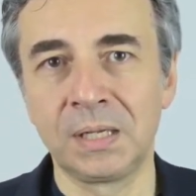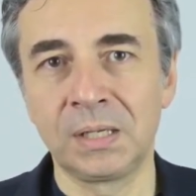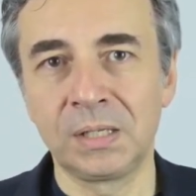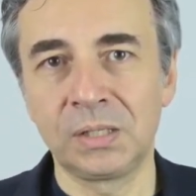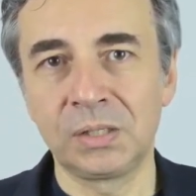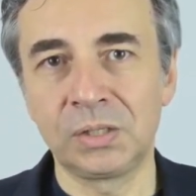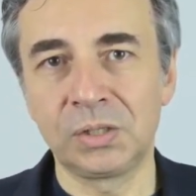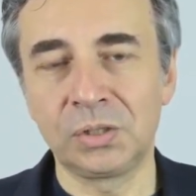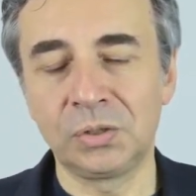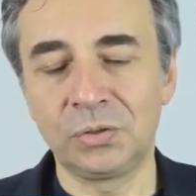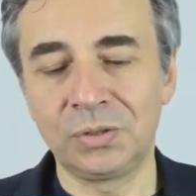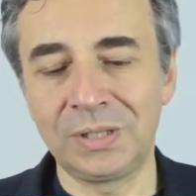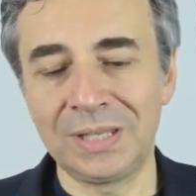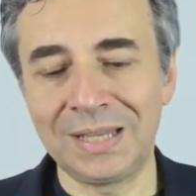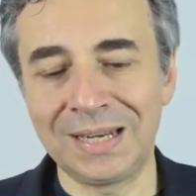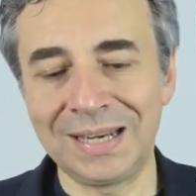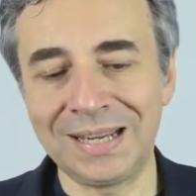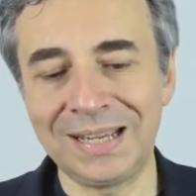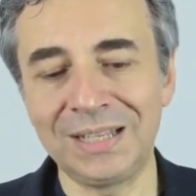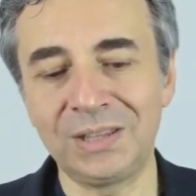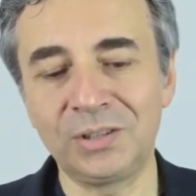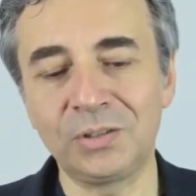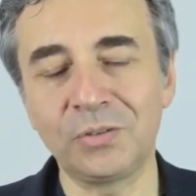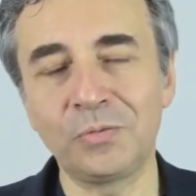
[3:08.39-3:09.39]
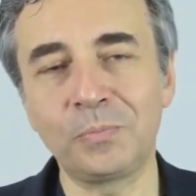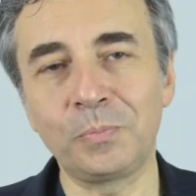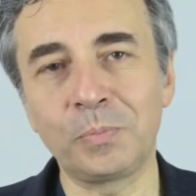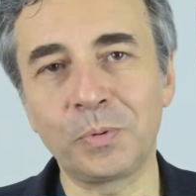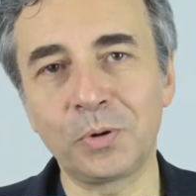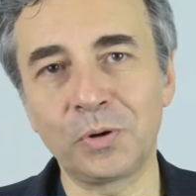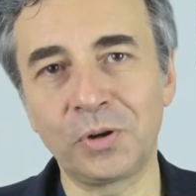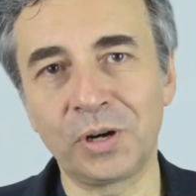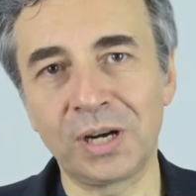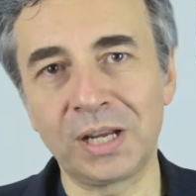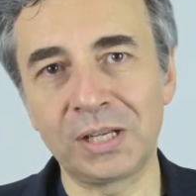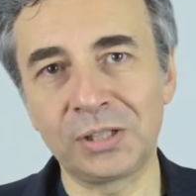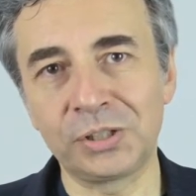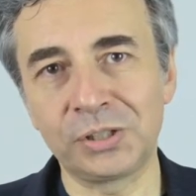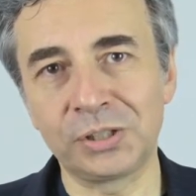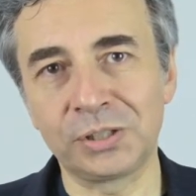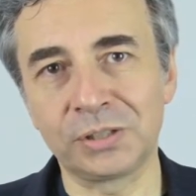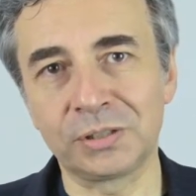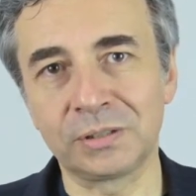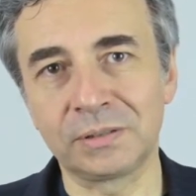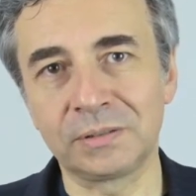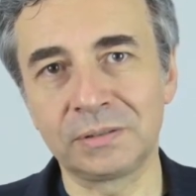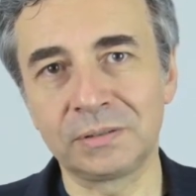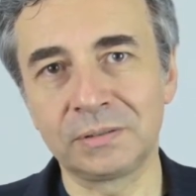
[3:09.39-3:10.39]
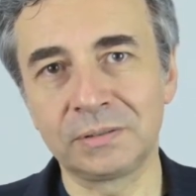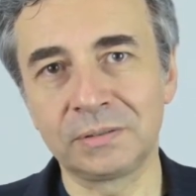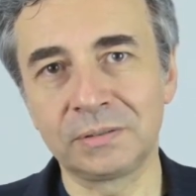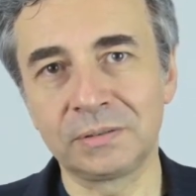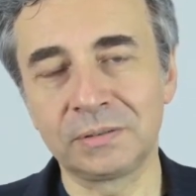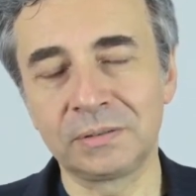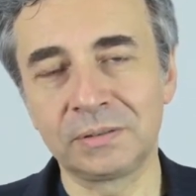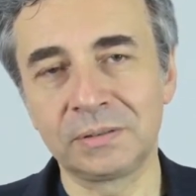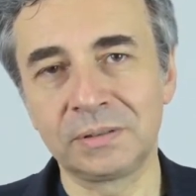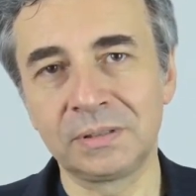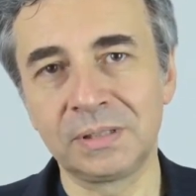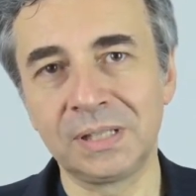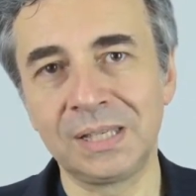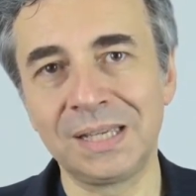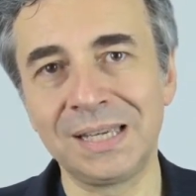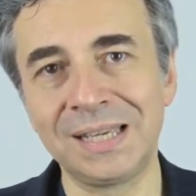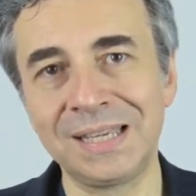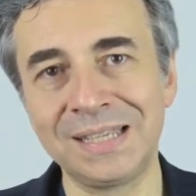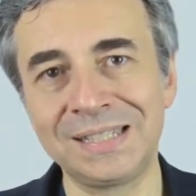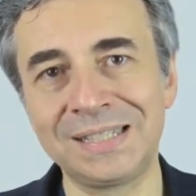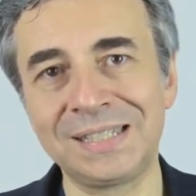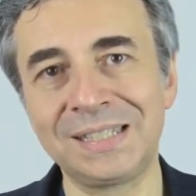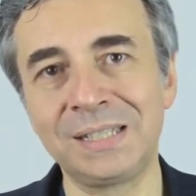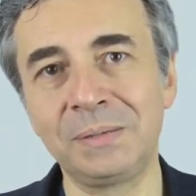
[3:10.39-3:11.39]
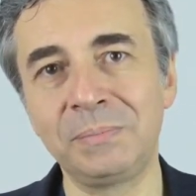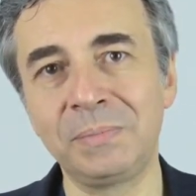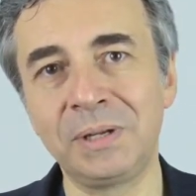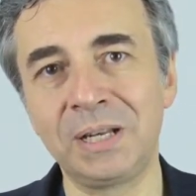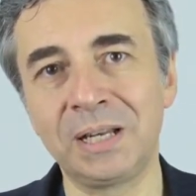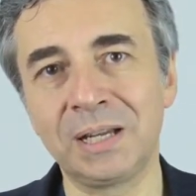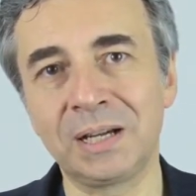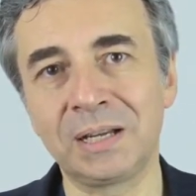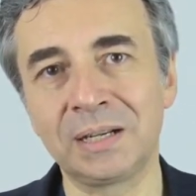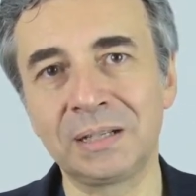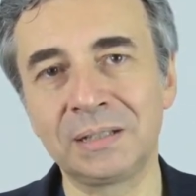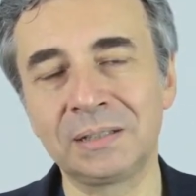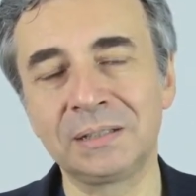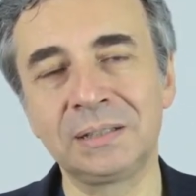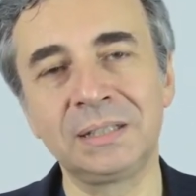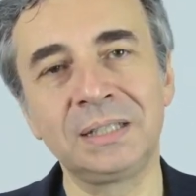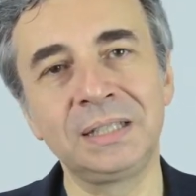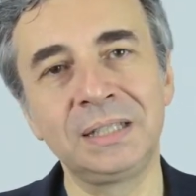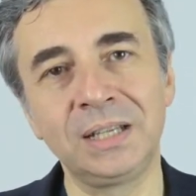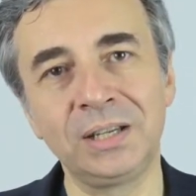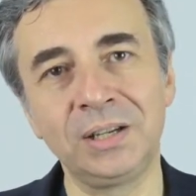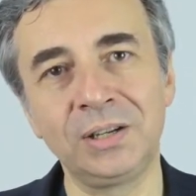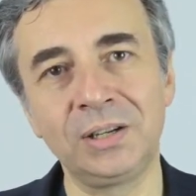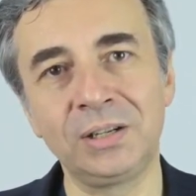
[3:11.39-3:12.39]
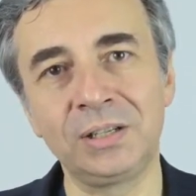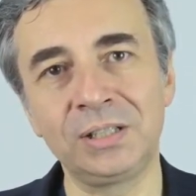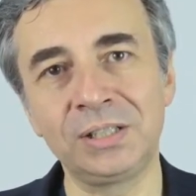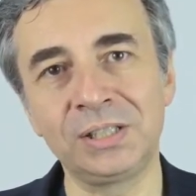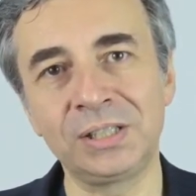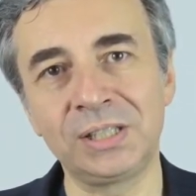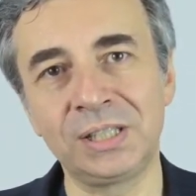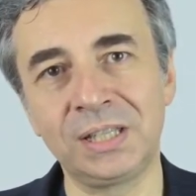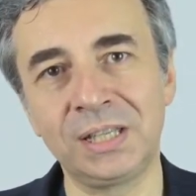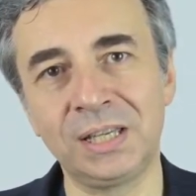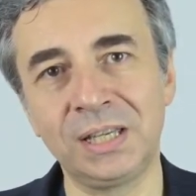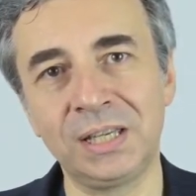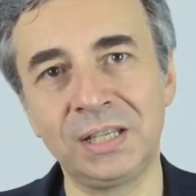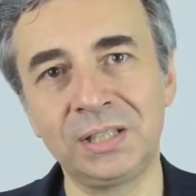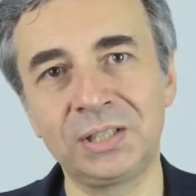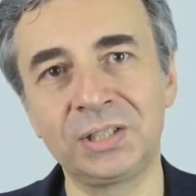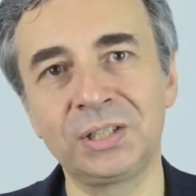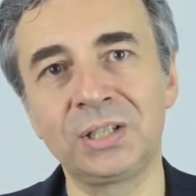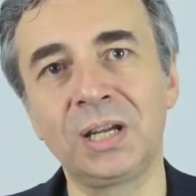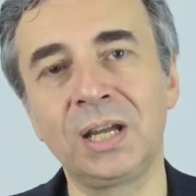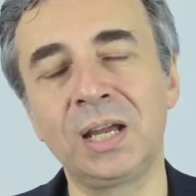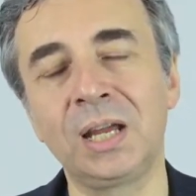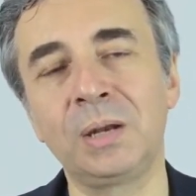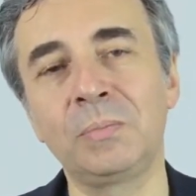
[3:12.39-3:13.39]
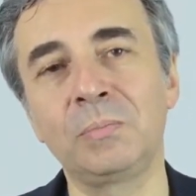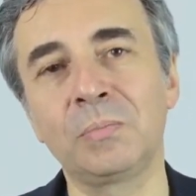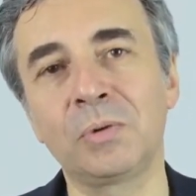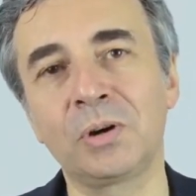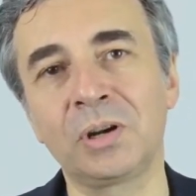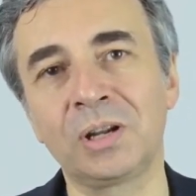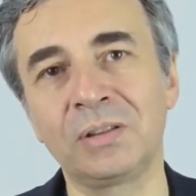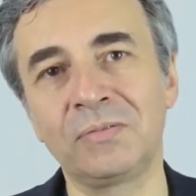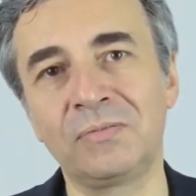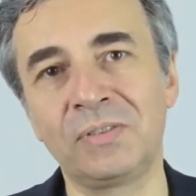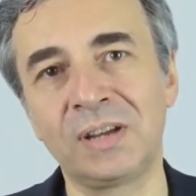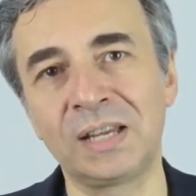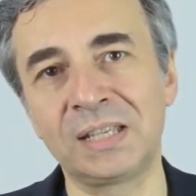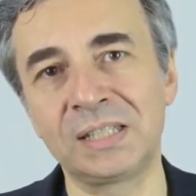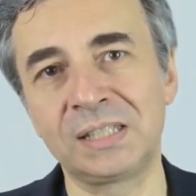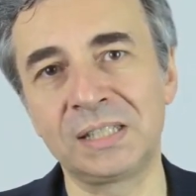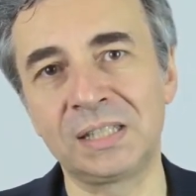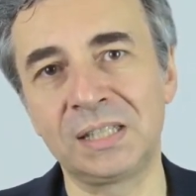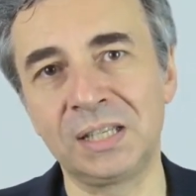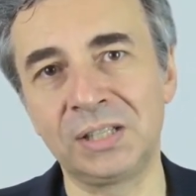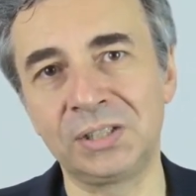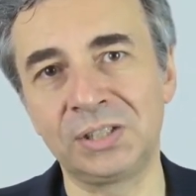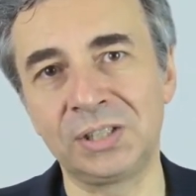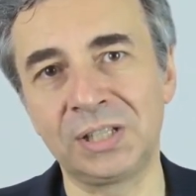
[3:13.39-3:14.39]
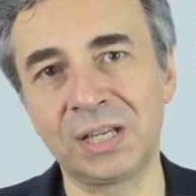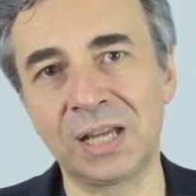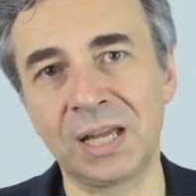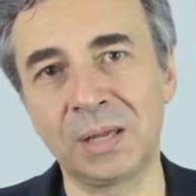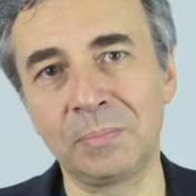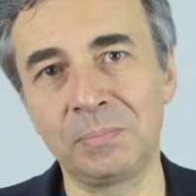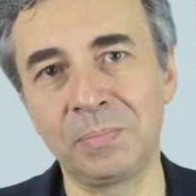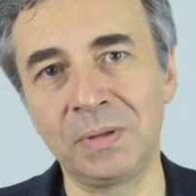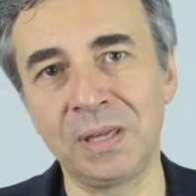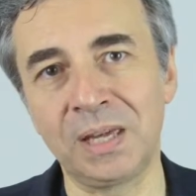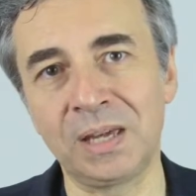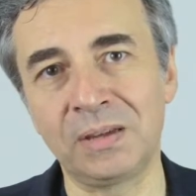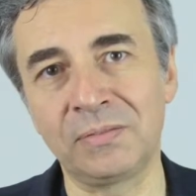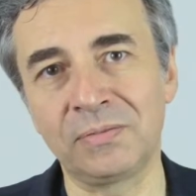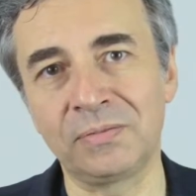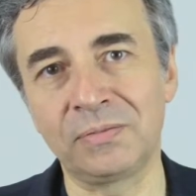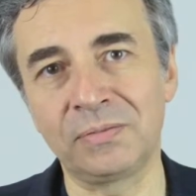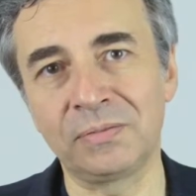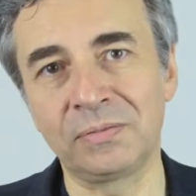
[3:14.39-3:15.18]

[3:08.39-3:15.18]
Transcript: So the rate of progression is similar in early stage and more advanced stage in IPF